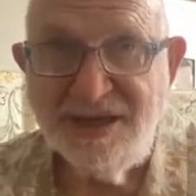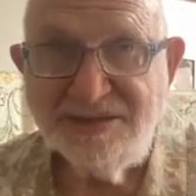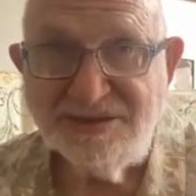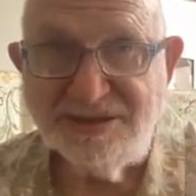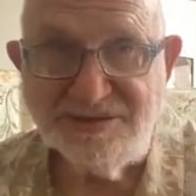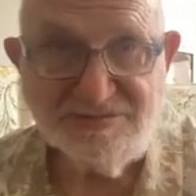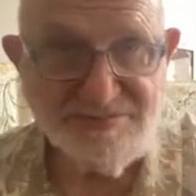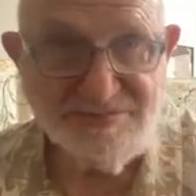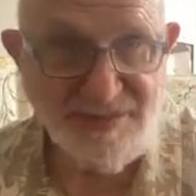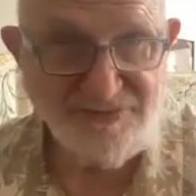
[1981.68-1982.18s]

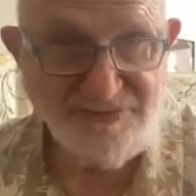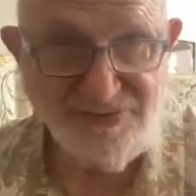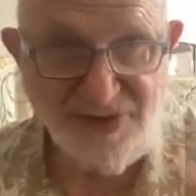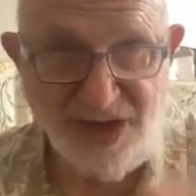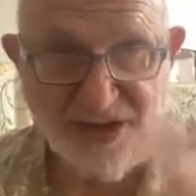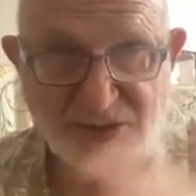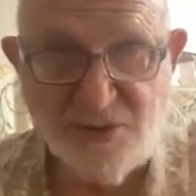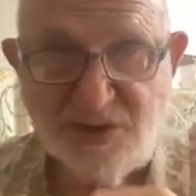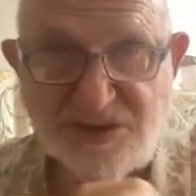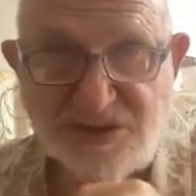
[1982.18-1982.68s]
to my
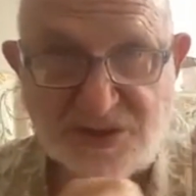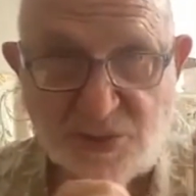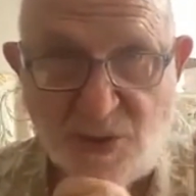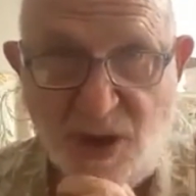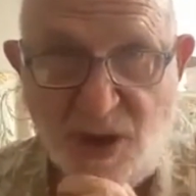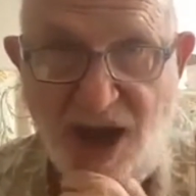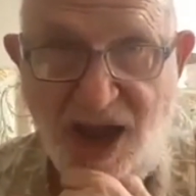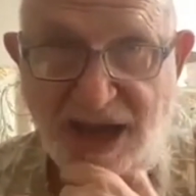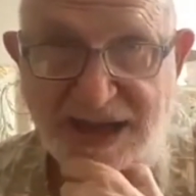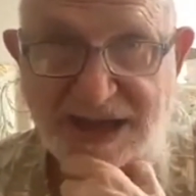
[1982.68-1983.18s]
friend Chris
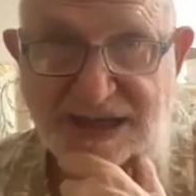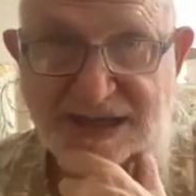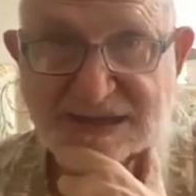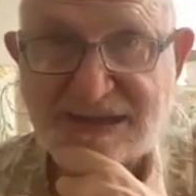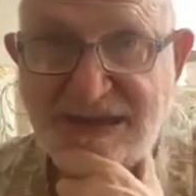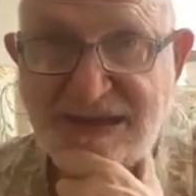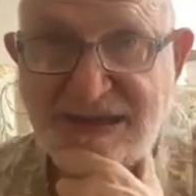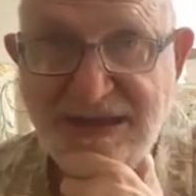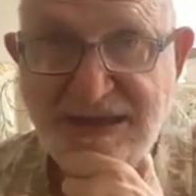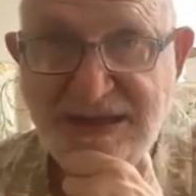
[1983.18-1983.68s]

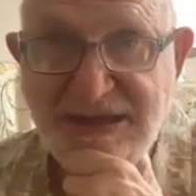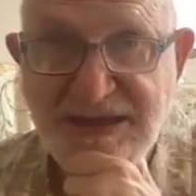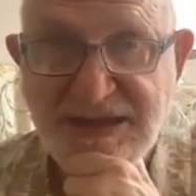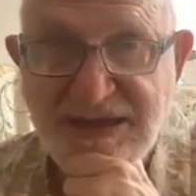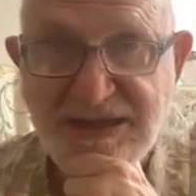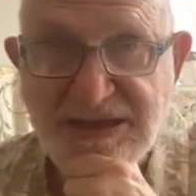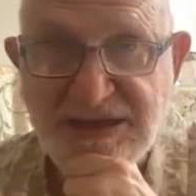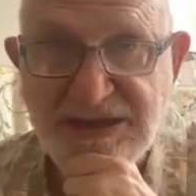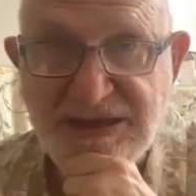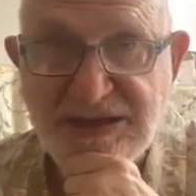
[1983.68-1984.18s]
Ryan,
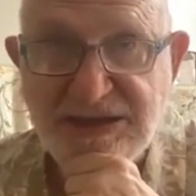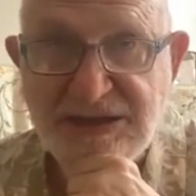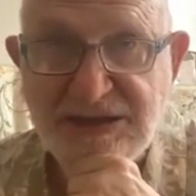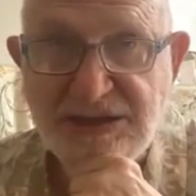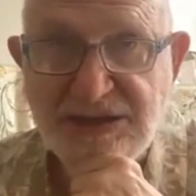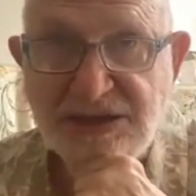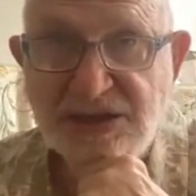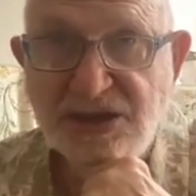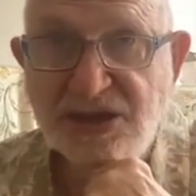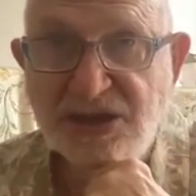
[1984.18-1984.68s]

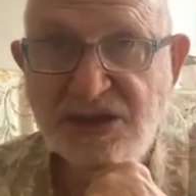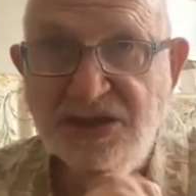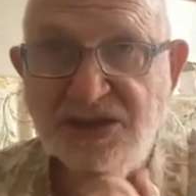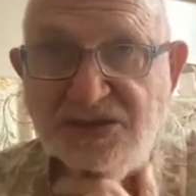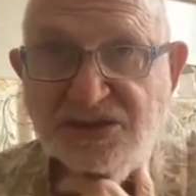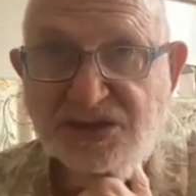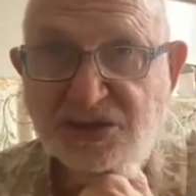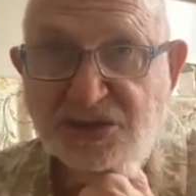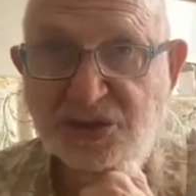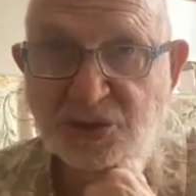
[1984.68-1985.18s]

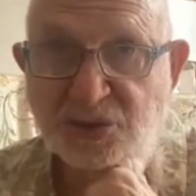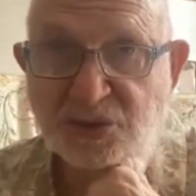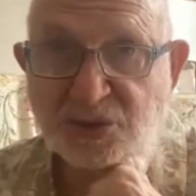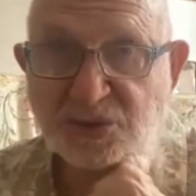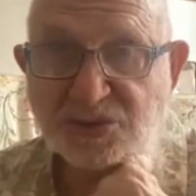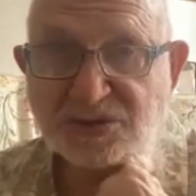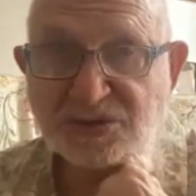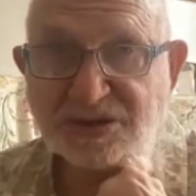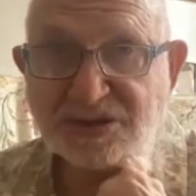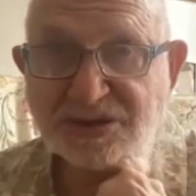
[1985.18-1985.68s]

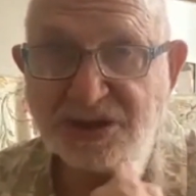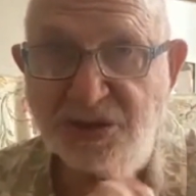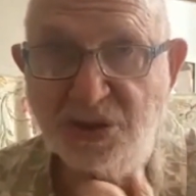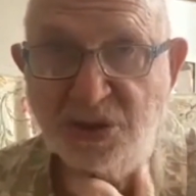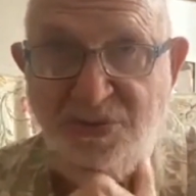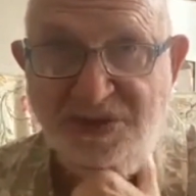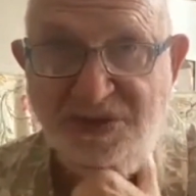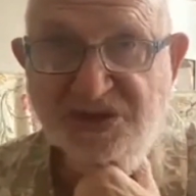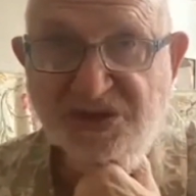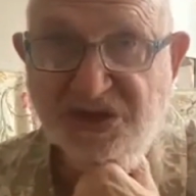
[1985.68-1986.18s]
to
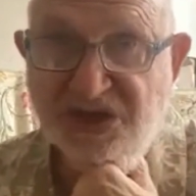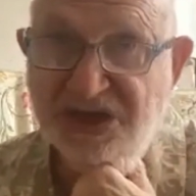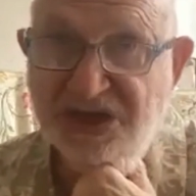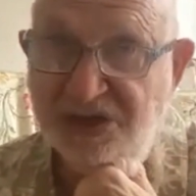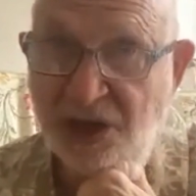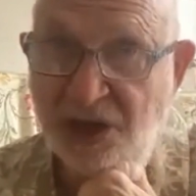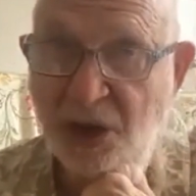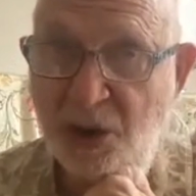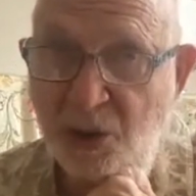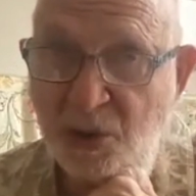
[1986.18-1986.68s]
human
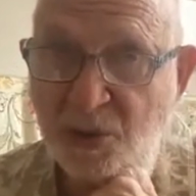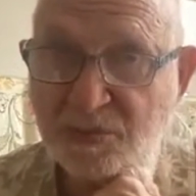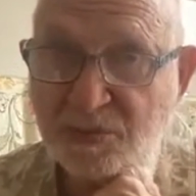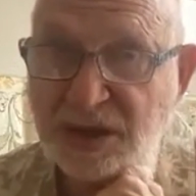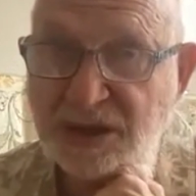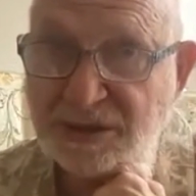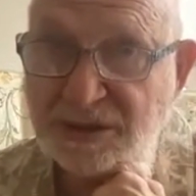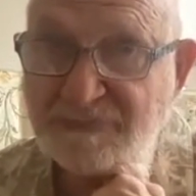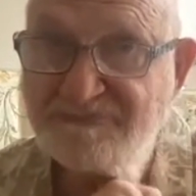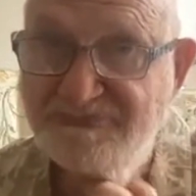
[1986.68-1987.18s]

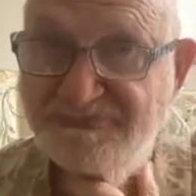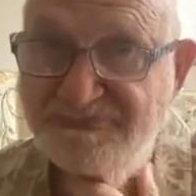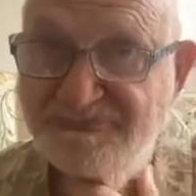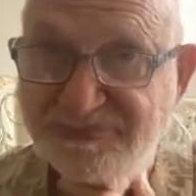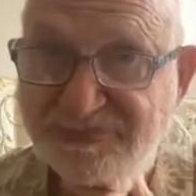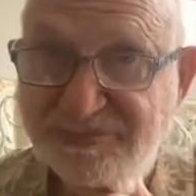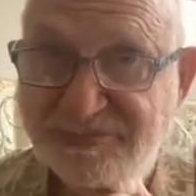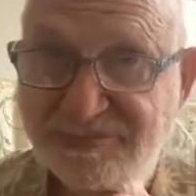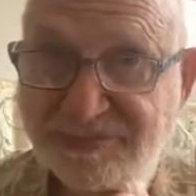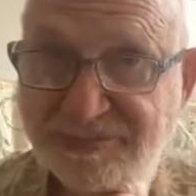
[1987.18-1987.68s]
genome.
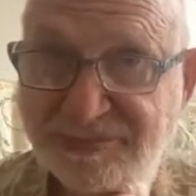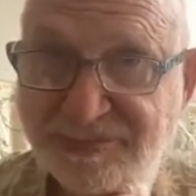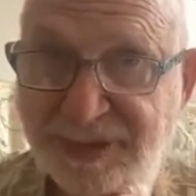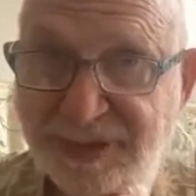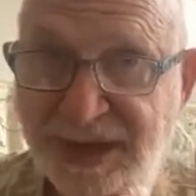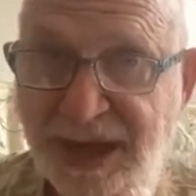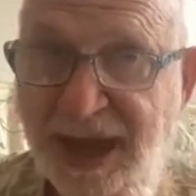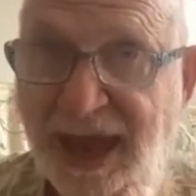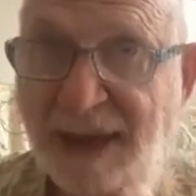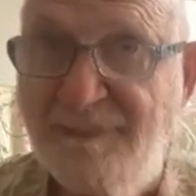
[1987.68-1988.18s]

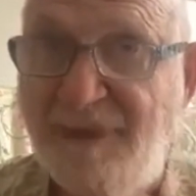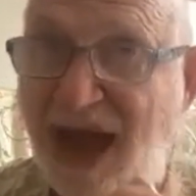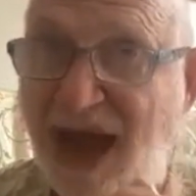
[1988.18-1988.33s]
And